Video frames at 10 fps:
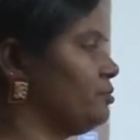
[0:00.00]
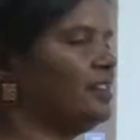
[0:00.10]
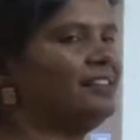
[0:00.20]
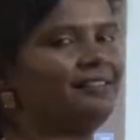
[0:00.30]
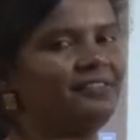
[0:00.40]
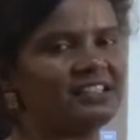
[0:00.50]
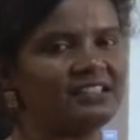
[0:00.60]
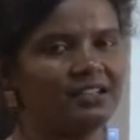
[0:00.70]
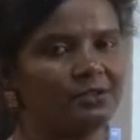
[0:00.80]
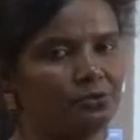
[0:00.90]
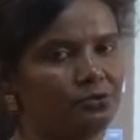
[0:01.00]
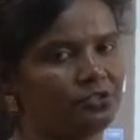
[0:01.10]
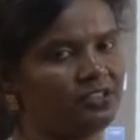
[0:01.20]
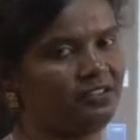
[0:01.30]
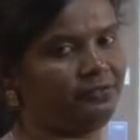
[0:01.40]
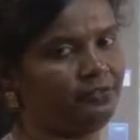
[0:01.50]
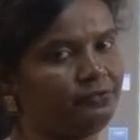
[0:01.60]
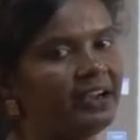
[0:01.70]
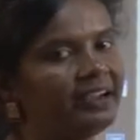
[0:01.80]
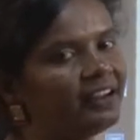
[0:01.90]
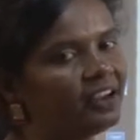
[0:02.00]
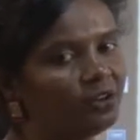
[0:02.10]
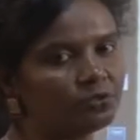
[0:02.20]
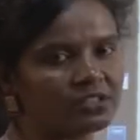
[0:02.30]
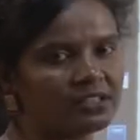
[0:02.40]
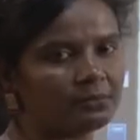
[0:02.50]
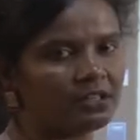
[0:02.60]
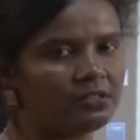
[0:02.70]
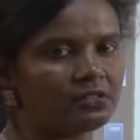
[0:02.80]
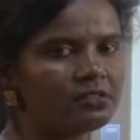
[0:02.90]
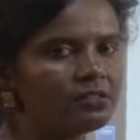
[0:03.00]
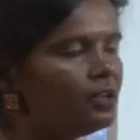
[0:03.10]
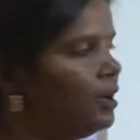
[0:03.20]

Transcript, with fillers: which they do usually for finding out some cultures